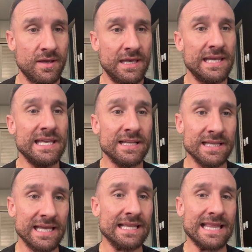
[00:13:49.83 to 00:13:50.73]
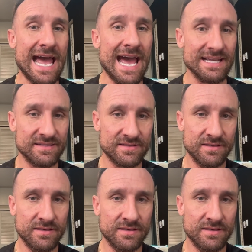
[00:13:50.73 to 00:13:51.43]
healing last.